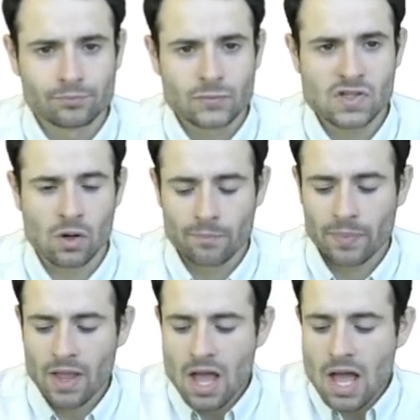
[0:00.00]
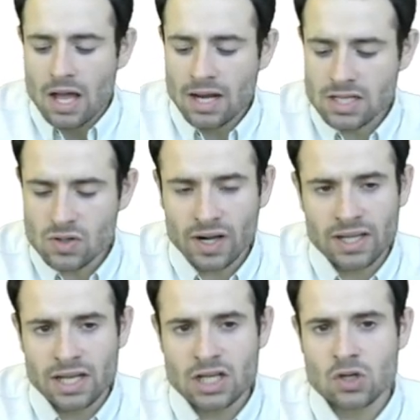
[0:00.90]
So let's look at
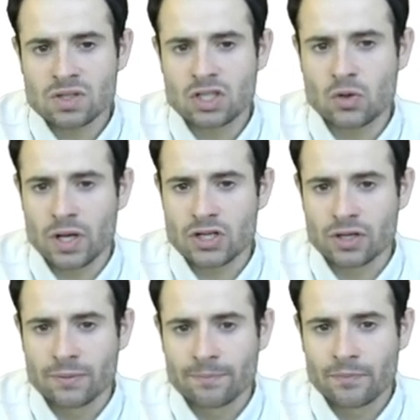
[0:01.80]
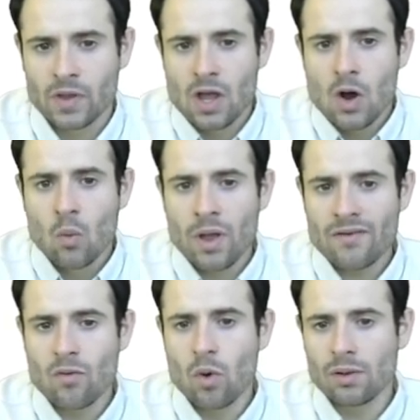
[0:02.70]
the initial situation. We
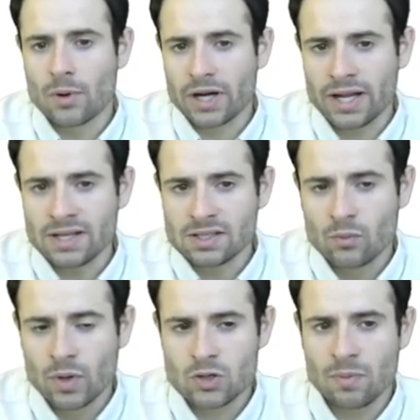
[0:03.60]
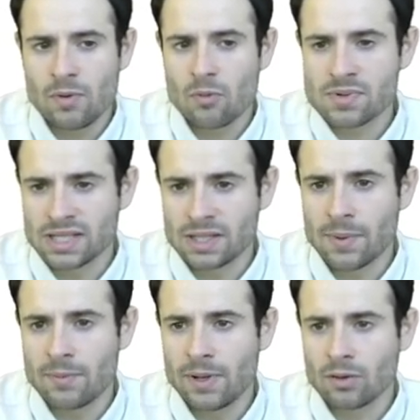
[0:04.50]
have a world market, which will be represented
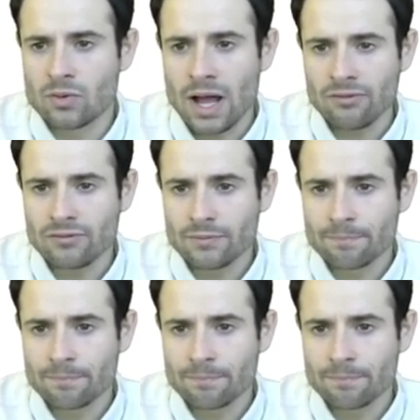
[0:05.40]
by the middle graph,